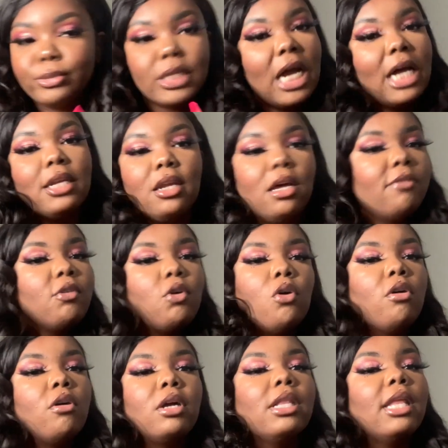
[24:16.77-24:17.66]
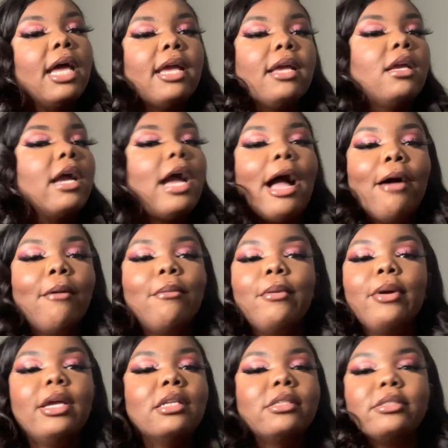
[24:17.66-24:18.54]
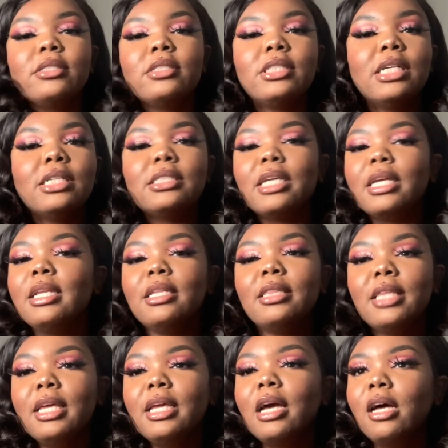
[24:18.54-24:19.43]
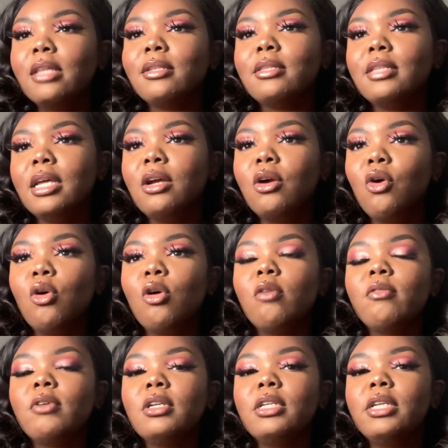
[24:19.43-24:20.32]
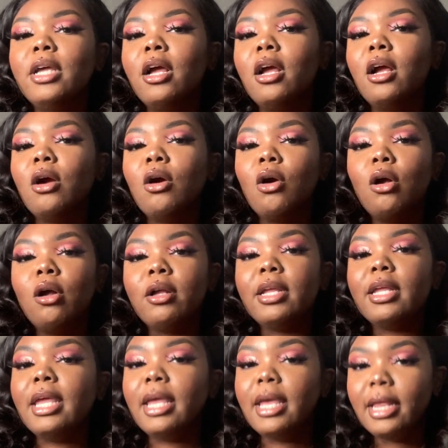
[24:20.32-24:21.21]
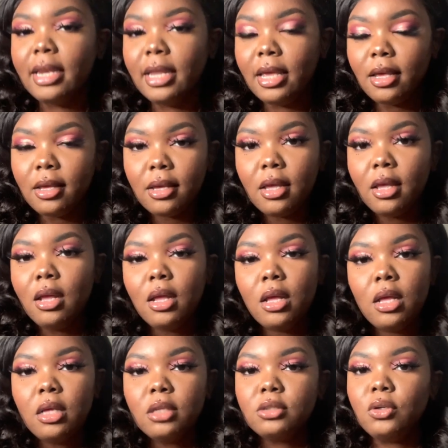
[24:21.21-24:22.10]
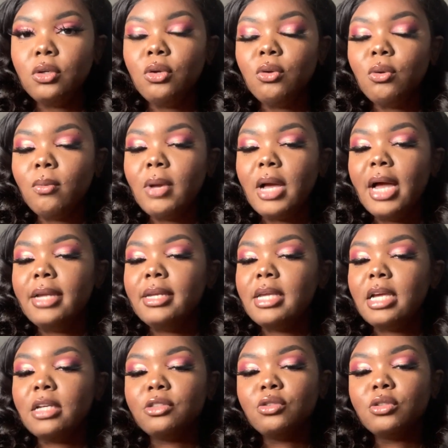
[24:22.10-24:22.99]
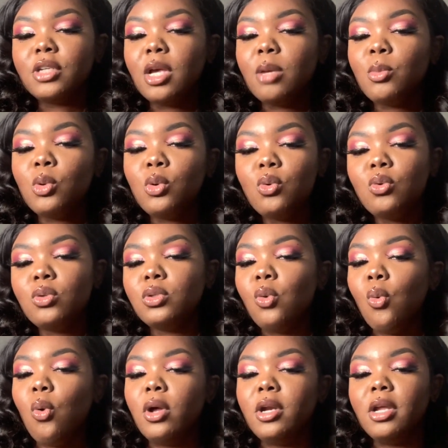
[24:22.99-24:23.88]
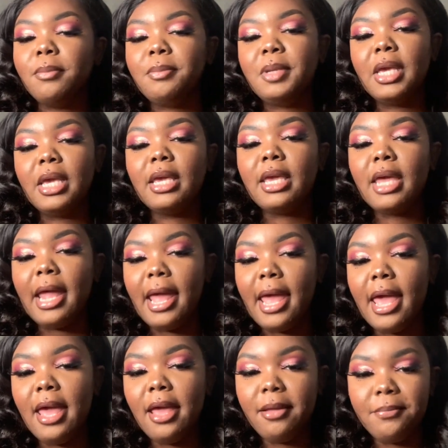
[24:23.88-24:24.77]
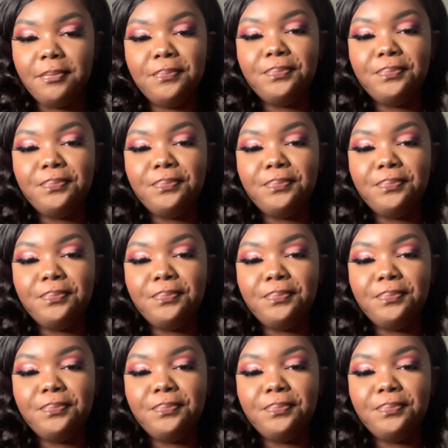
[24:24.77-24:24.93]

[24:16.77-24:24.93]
I love Cora. Like, I wouldn't suggest anything other than Cora. They're organic, so you don't got any extra chemicals going up your cat.